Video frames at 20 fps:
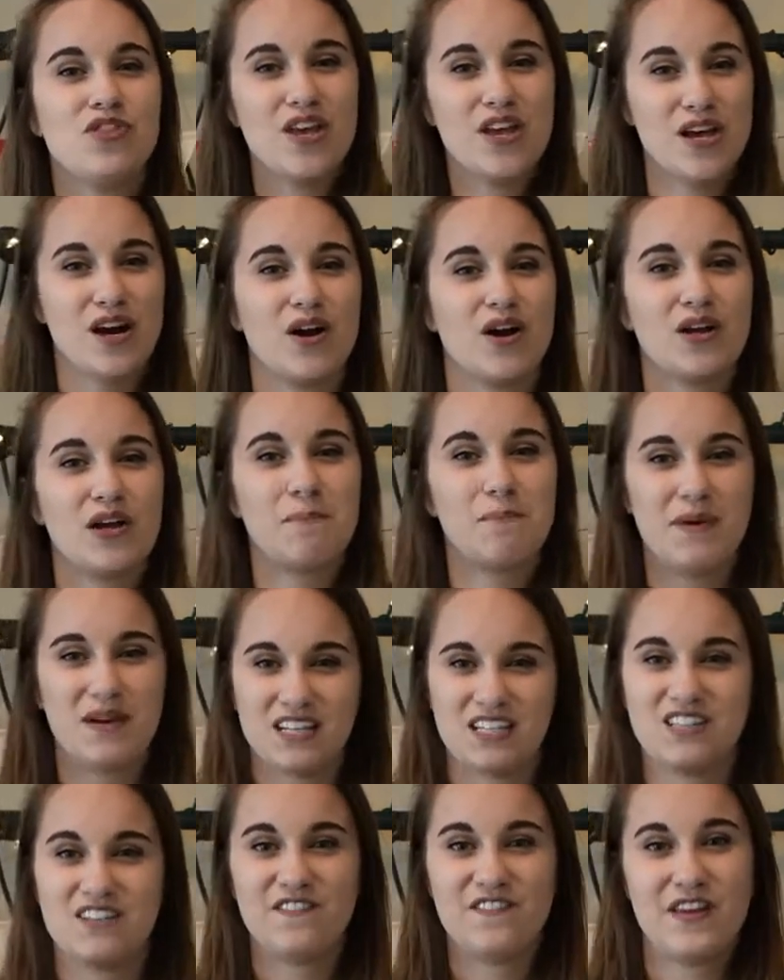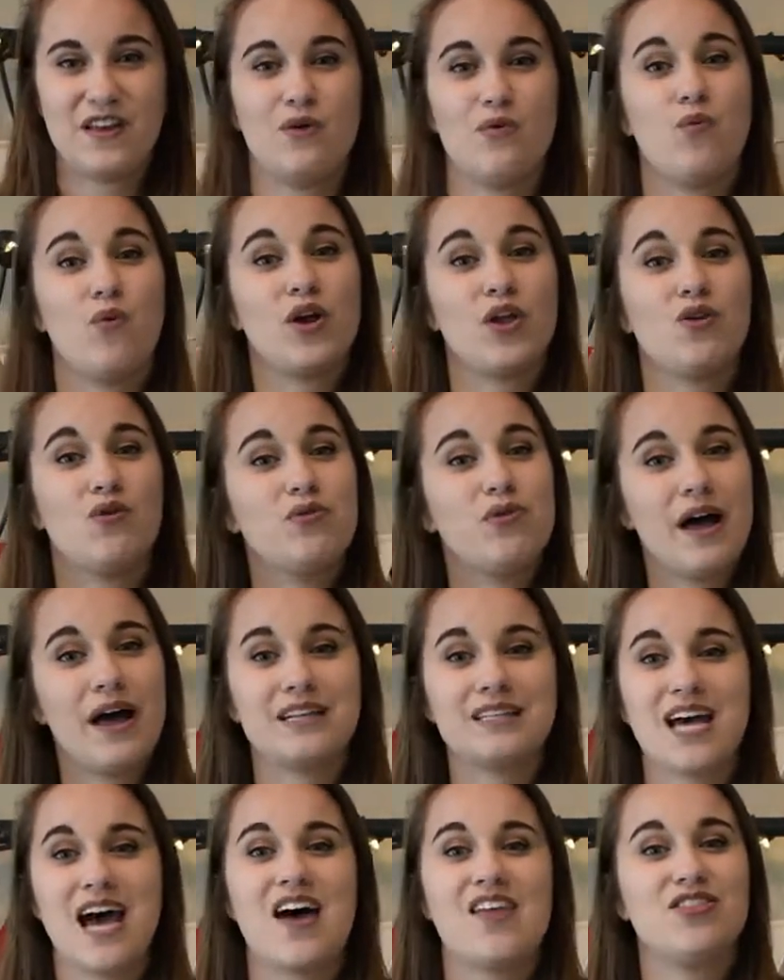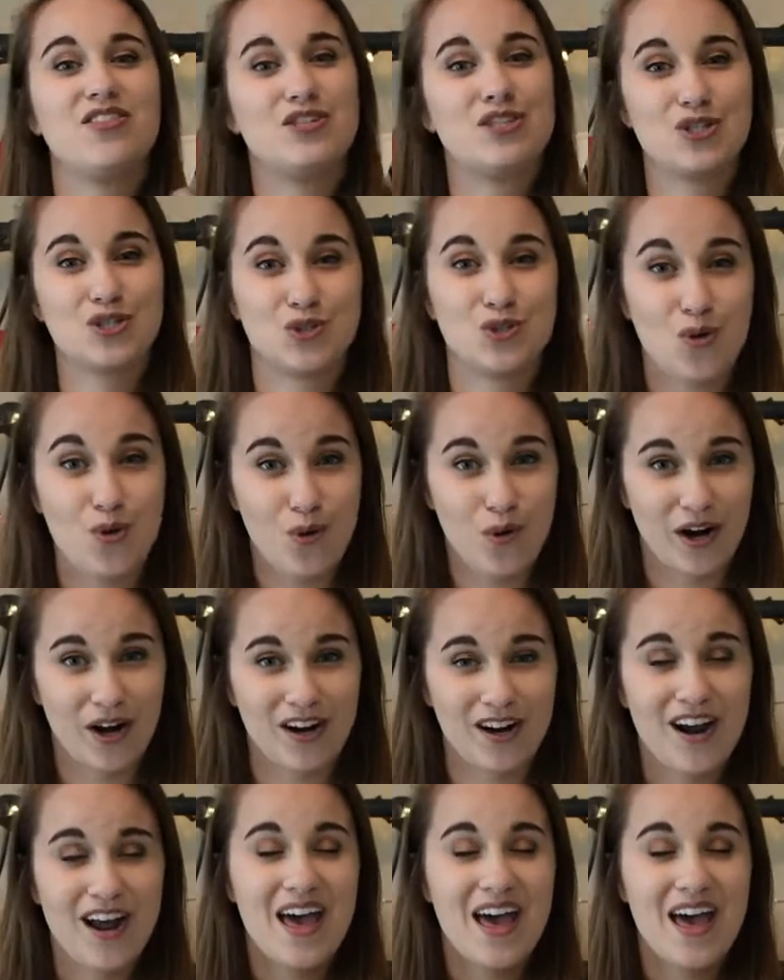think are going to best fit what you liked at the store.